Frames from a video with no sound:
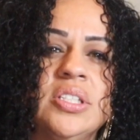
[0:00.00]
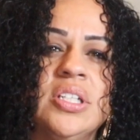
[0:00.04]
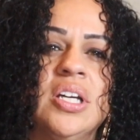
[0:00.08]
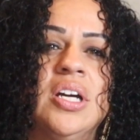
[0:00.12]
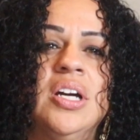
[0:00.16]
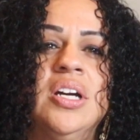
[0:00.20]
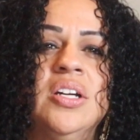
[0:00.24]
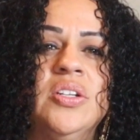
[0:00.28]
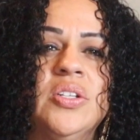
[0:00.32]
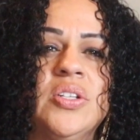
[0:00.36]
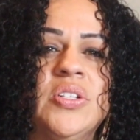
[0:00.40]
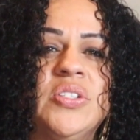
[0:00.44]
to
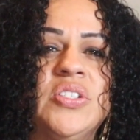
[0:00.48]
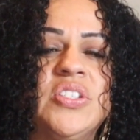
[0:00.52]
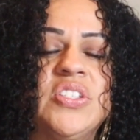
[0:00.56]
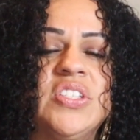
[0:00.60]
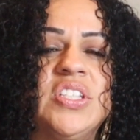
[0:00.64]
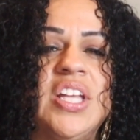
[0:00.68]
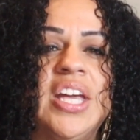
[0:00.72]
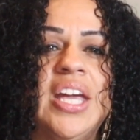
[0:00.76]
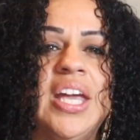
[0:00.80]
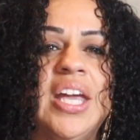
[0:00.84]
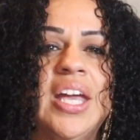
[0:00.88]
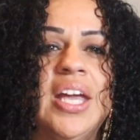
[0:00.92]

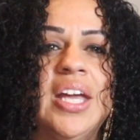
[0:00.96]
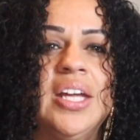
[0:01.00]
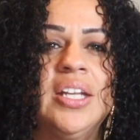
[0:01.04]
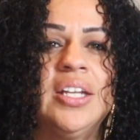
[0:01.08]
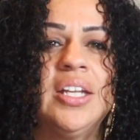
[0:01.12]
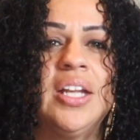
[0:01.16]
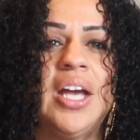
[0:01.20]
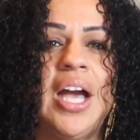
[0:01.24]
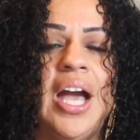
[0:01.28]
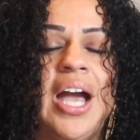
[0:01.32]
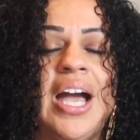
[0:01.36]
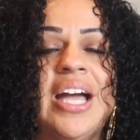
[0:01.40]

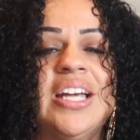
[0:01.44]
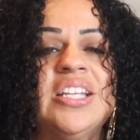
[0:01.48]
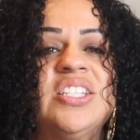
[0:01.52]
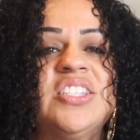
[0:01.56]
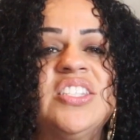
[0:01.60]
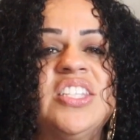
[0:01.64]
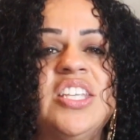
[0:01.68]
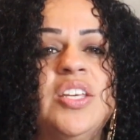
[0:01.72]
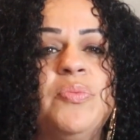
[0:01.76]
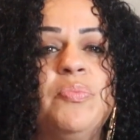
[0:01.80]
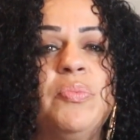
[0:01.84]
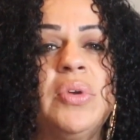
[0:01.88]
understand, I
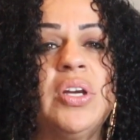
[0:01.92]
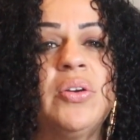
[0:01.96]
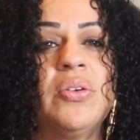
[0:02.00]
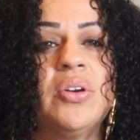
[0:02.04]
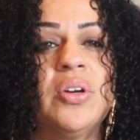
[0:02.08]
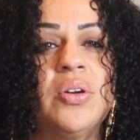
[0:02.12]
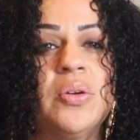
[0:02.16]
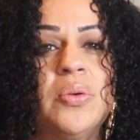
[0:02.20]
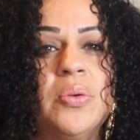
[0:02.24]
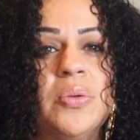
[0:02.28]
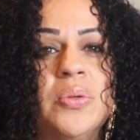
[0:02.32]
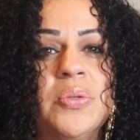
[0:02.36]
see
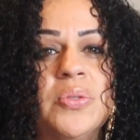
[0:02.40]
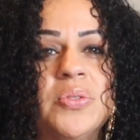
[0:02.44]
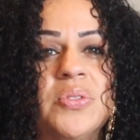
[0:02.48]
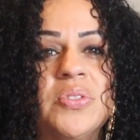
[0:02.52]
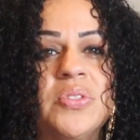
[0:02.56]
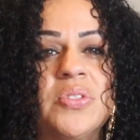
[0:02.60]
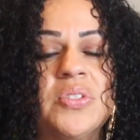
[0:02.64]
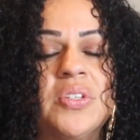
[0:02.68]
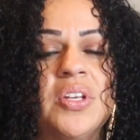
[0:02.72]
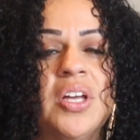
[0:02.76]
miracles.